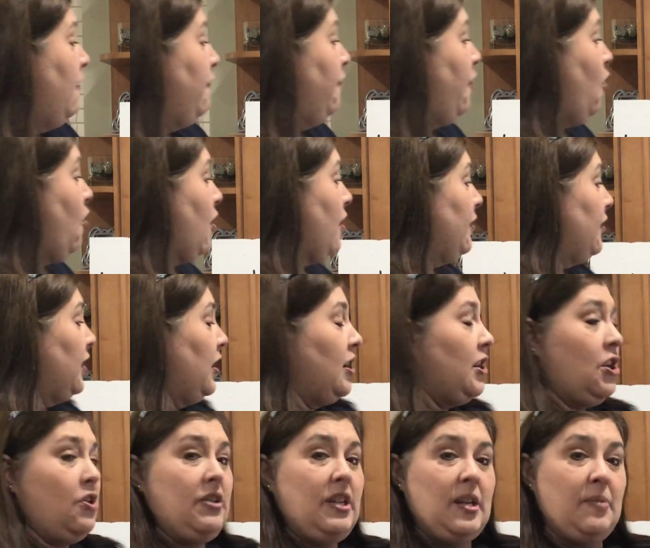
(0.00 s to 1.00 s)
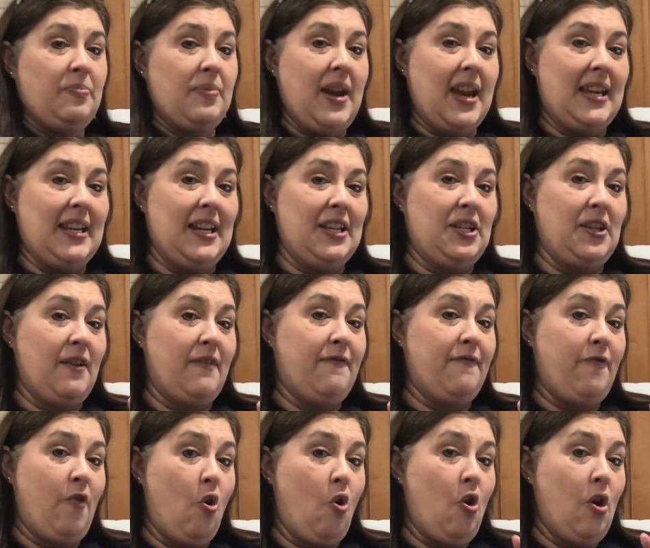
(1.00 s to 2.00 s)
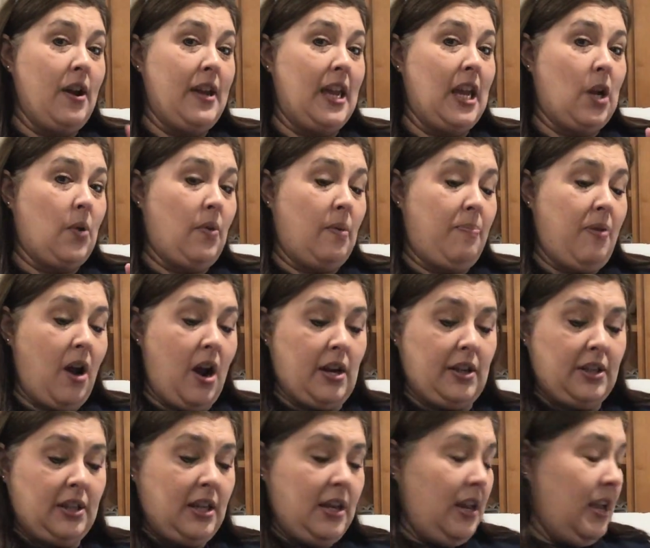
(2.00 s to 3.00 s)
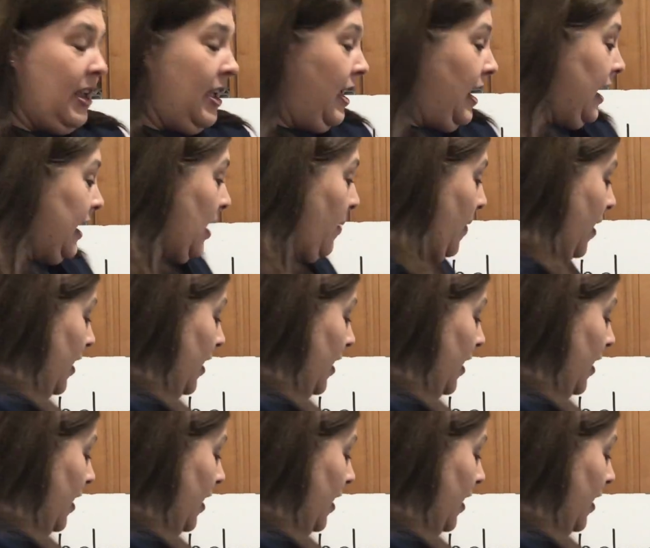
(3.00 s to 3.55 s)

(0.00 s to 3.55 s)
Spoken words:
Fourths, you need to break it into 4 equal parts. And I